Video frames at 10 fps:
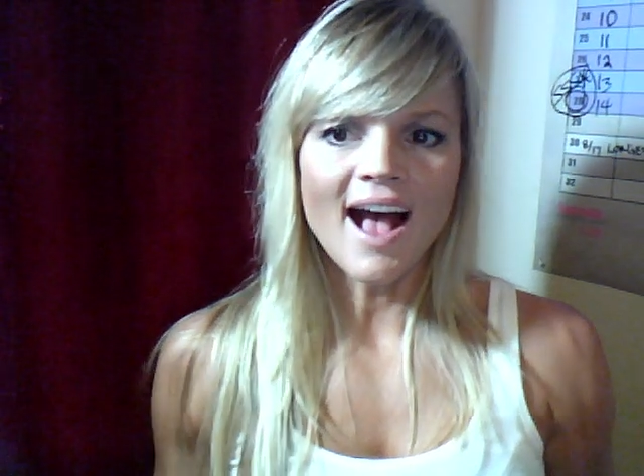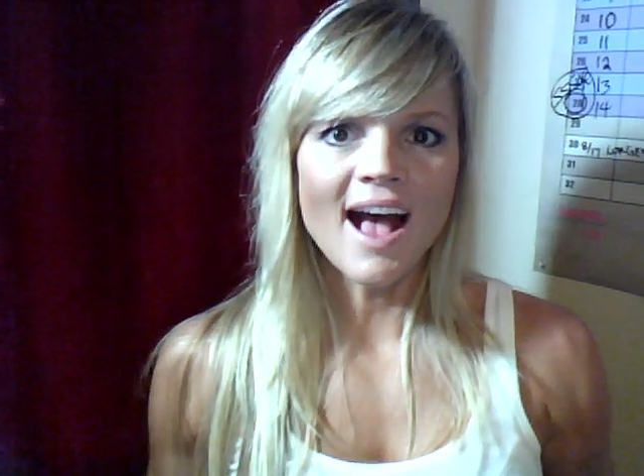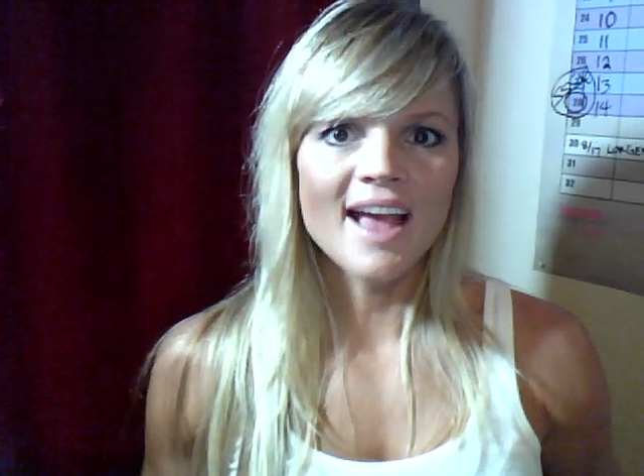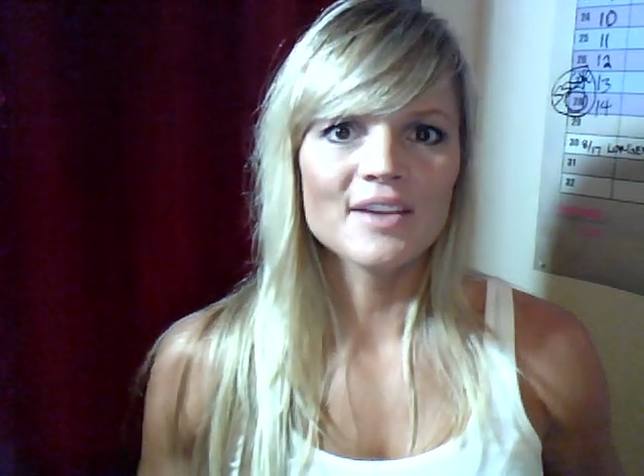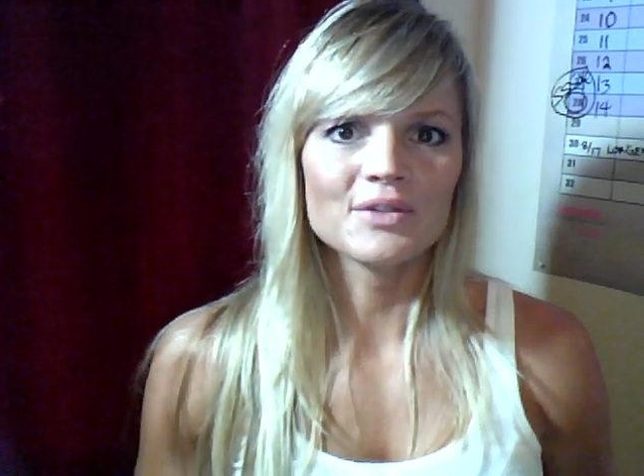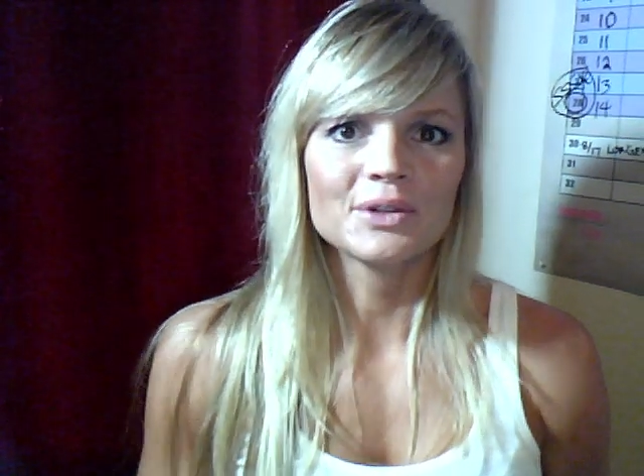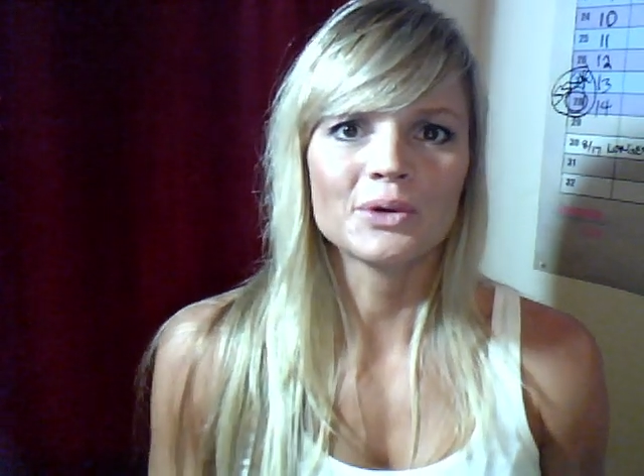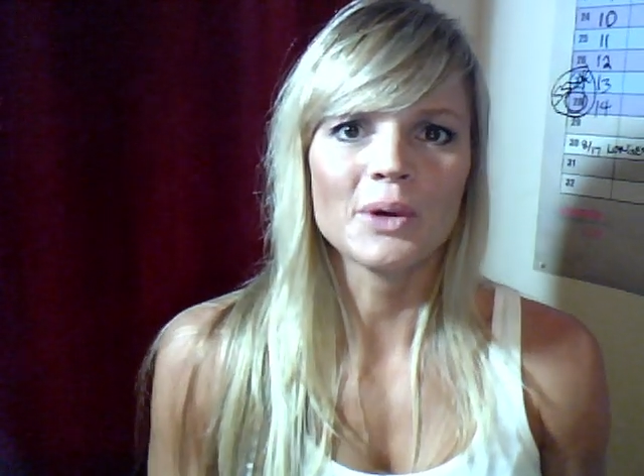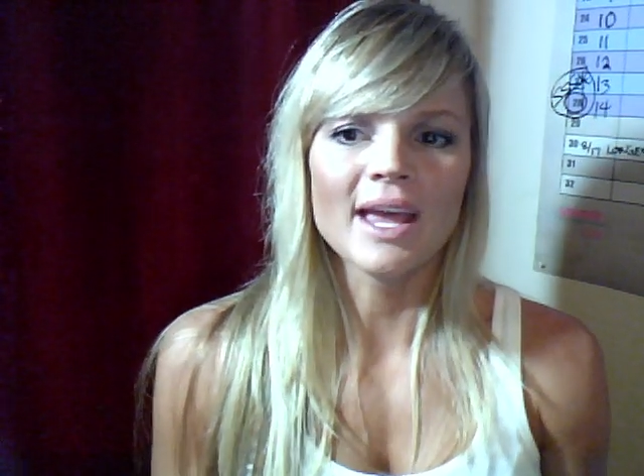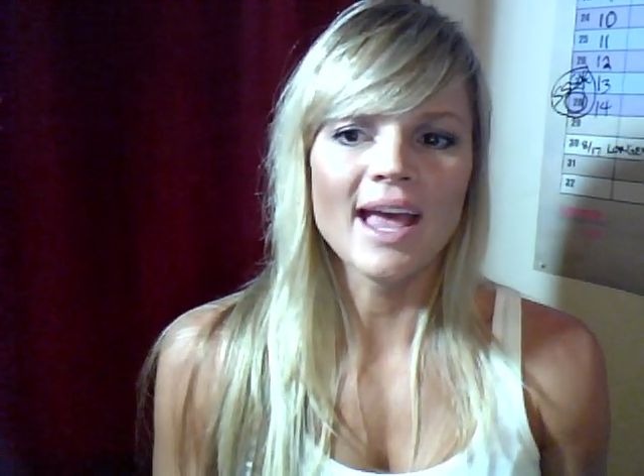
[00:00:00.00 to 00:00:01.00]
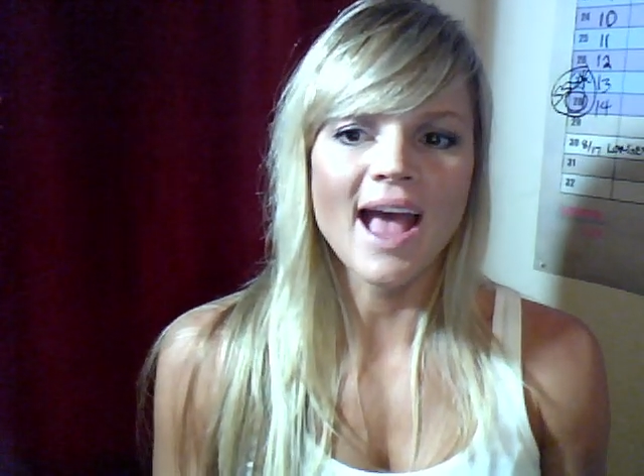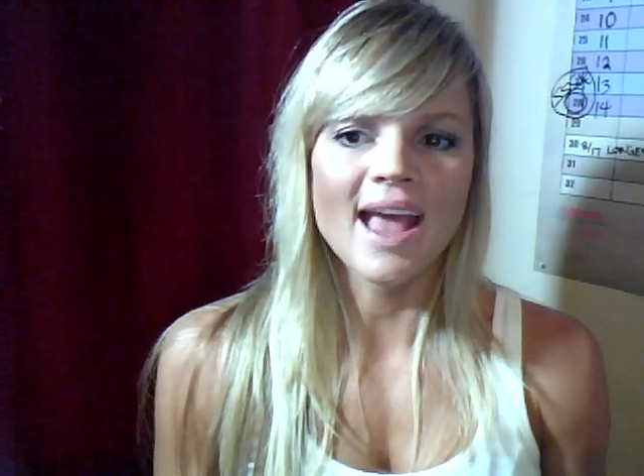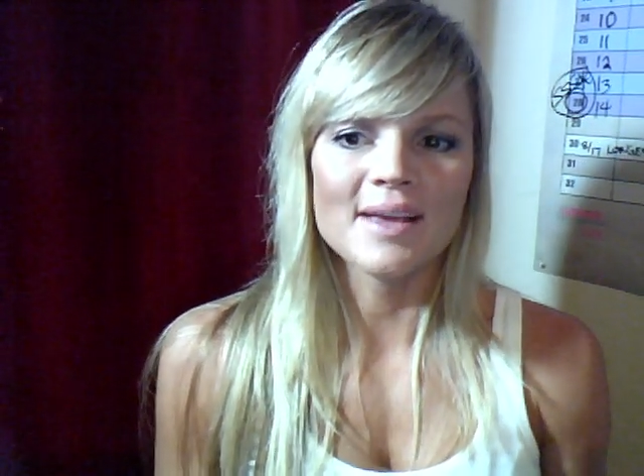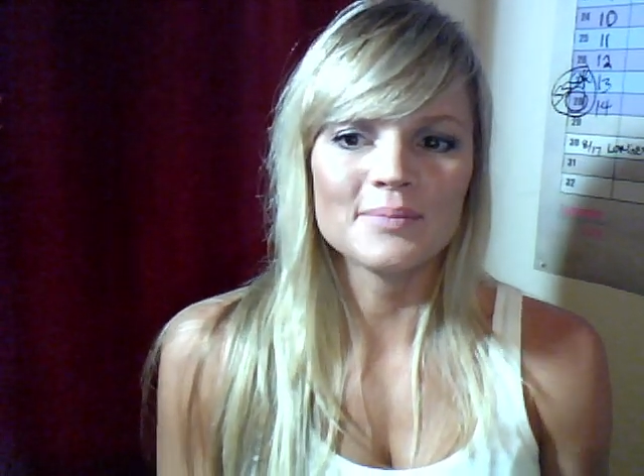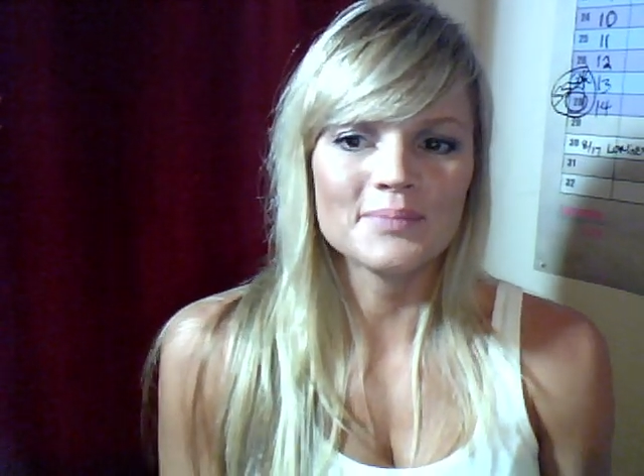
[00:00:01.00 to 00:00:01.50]
Hi, real quick.
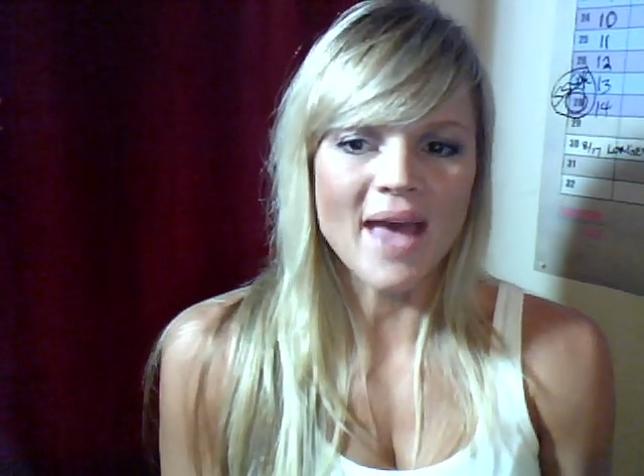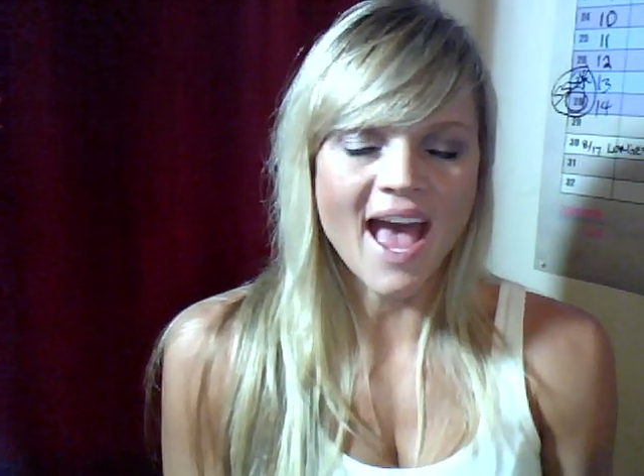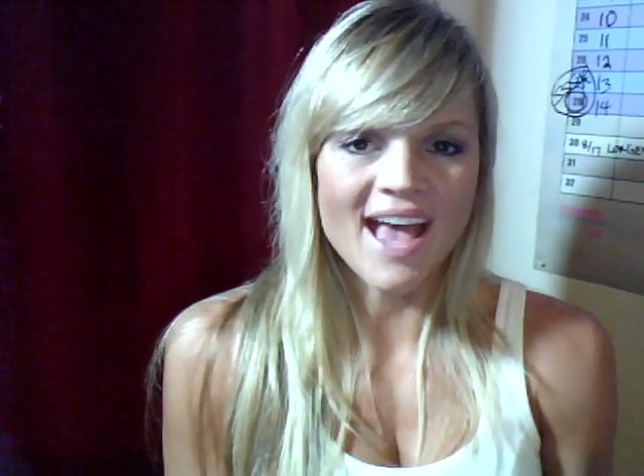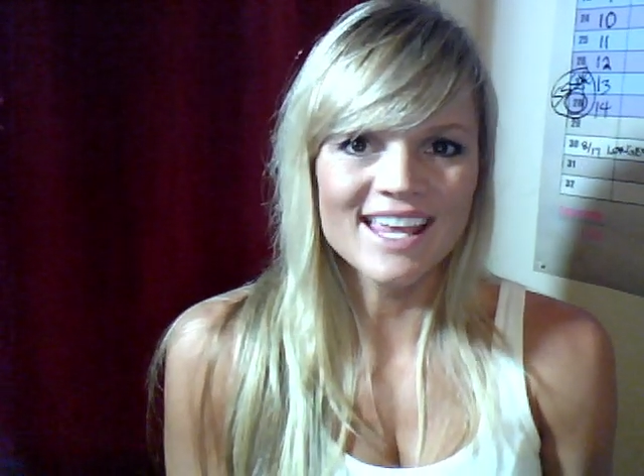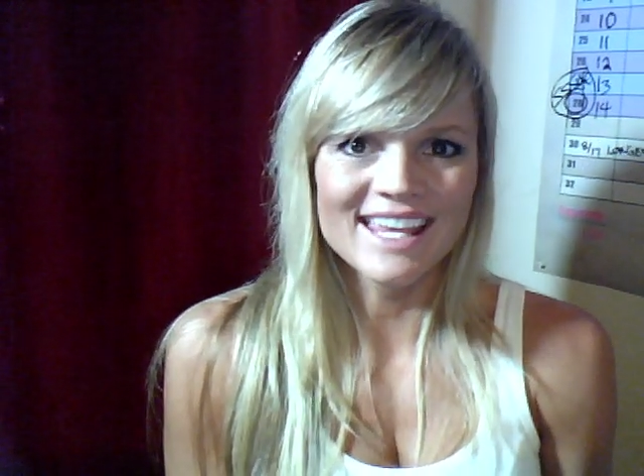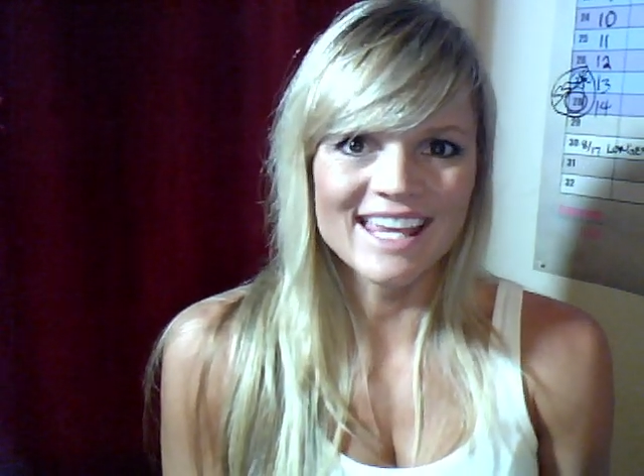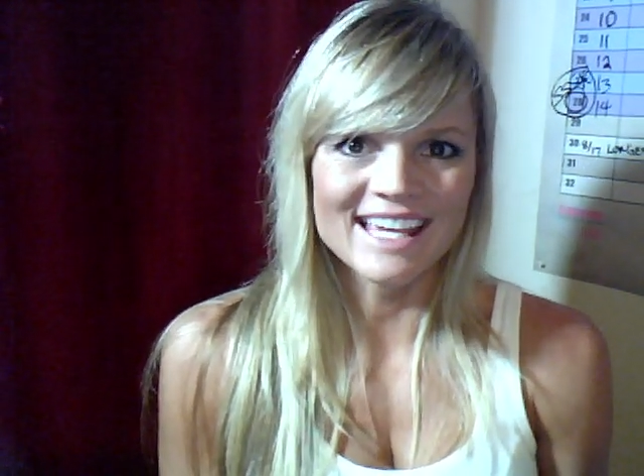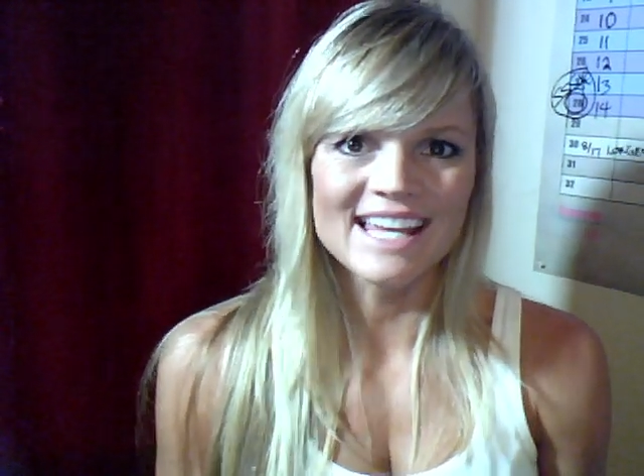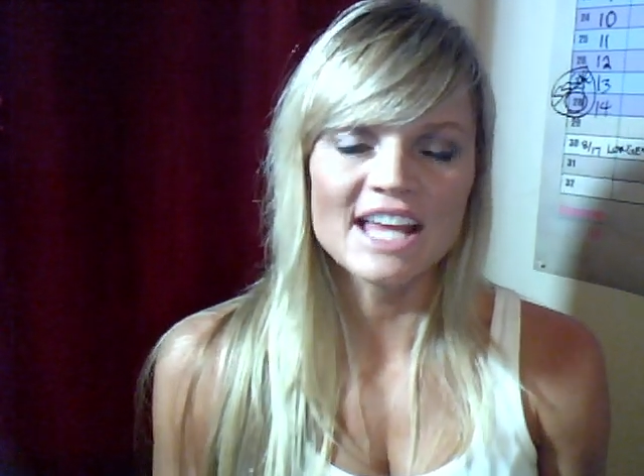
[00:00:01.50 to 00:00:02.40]
I am back again.